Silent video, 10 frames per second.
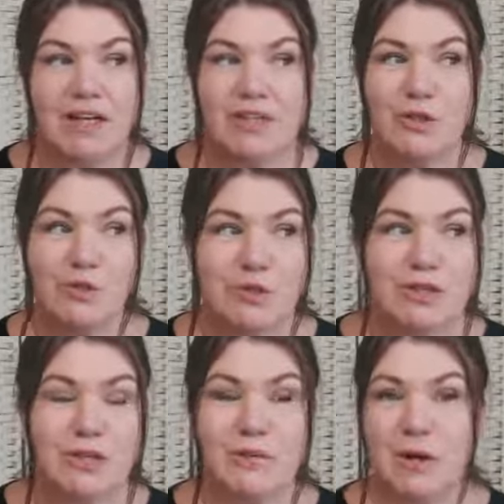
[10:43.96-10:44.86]
talk
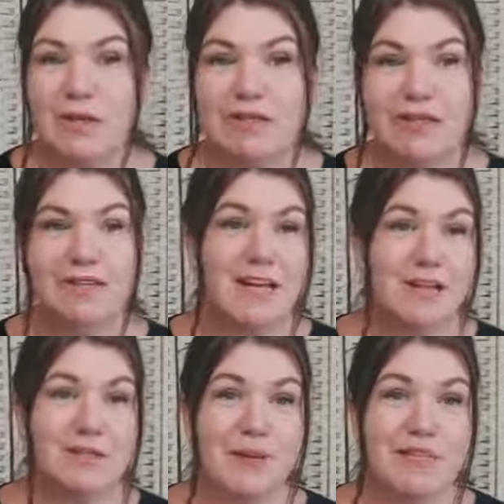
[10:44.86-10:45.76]
to,
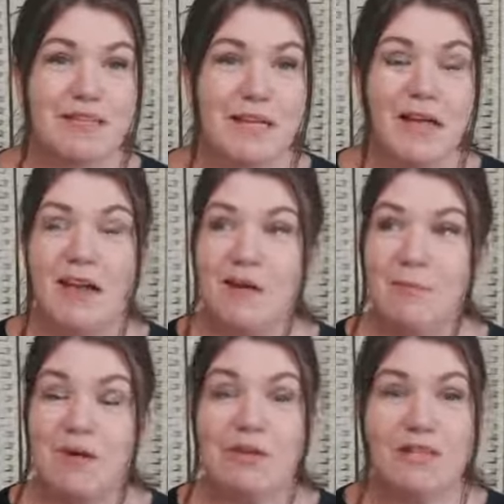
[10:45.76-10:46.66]
sounds bad, doesn't it?
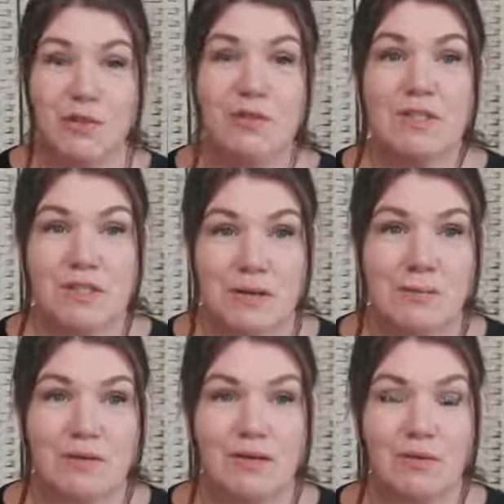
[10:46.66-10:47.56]
But I talk to
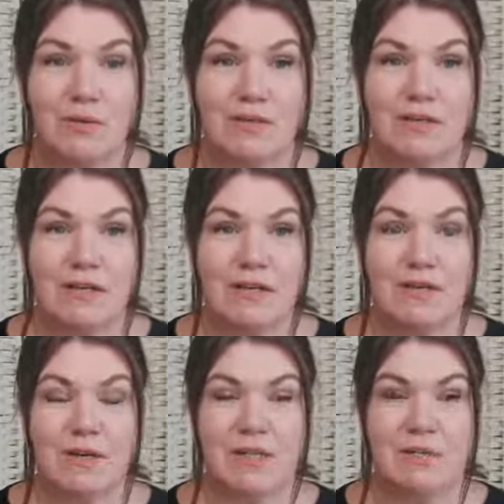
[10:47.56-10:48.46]
spirit all the
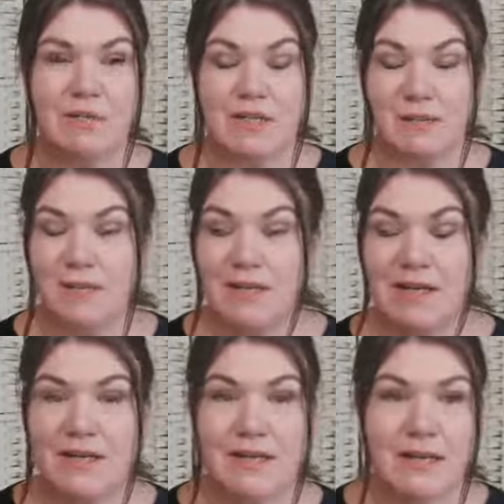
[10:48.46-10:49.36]
time. I talk to spirit
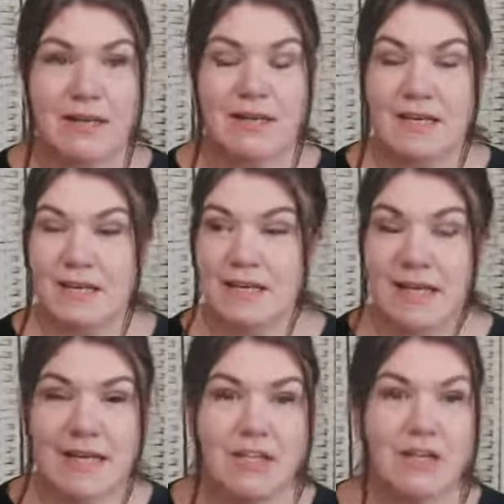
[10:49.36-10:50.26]
in
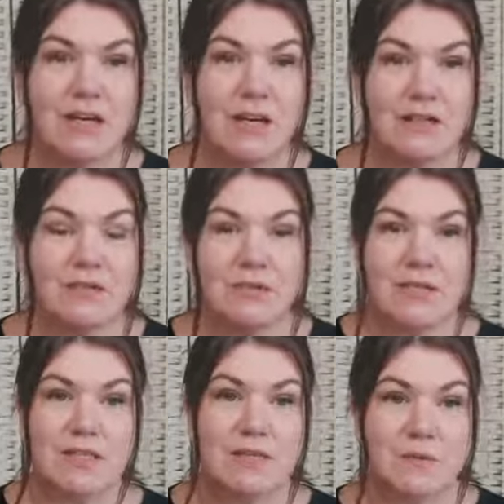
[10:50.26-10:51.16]
nature. I talk
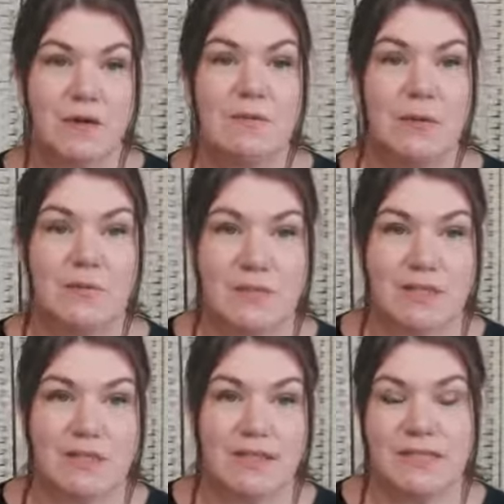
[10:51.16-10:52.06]
to the spirit in my
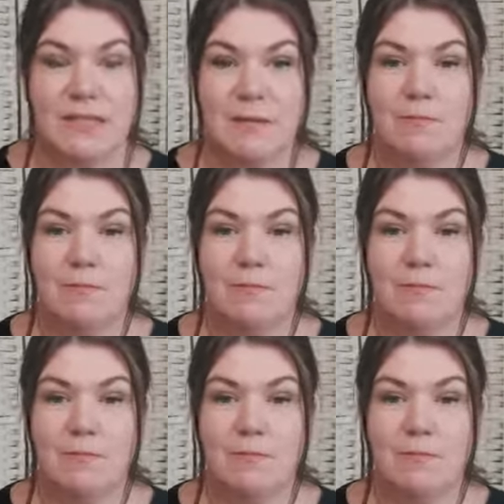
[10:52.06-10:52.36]
business.